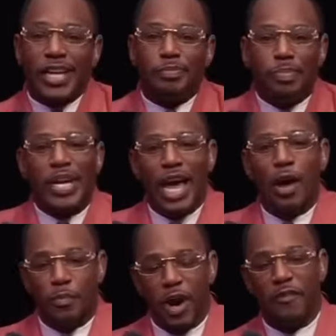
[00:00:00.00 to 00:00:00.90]
That's Big
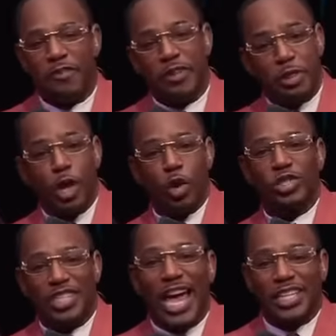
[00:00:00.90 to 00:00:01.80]
L, brother, for
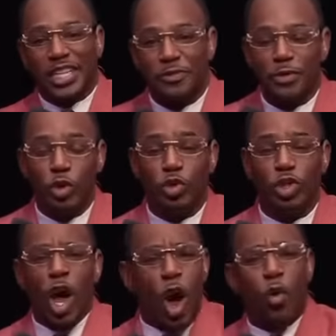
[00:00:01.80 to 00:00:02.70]
those that's
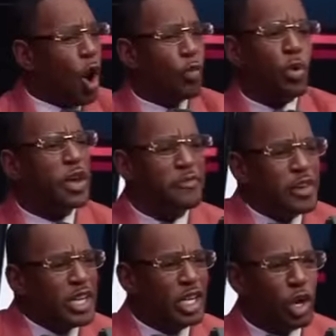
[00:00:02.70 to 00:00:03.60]
confused. Oh boy,
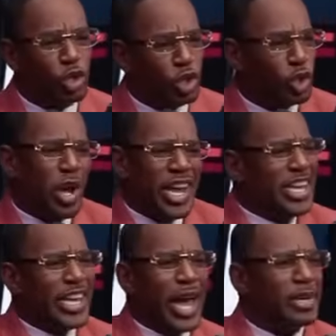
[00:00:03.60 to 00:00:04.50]
video shoot, he
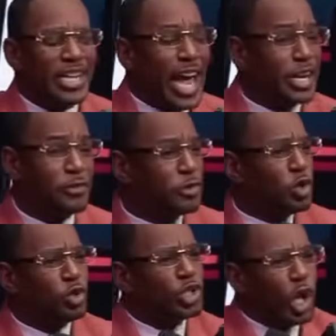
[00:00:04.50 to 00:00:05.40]
came to light a
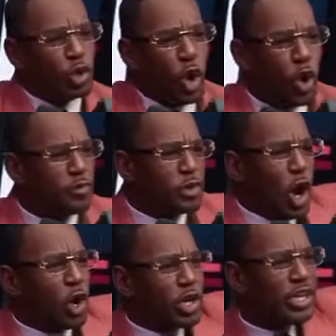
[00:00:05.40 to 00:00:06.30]
fuse. Don't know if you
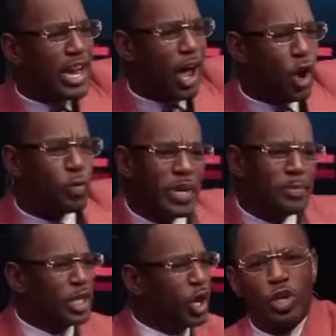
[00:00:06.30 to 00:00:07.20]
heard or not, homie,
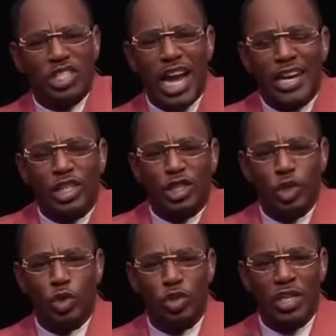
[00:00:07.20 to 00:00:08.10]
but no more shining
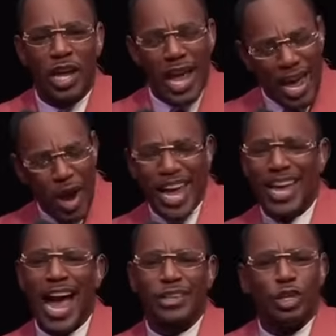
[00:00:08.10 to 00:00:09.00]
shoes. You
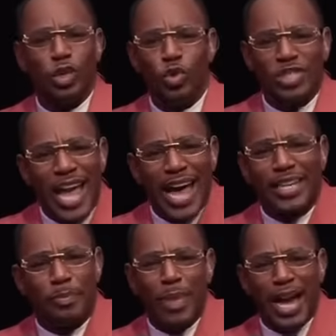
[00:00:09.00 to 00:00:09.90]
ain't got the news, I
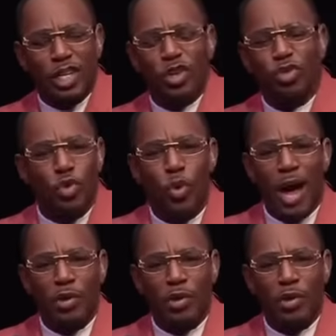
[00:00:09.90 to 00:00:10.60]
had to back the crew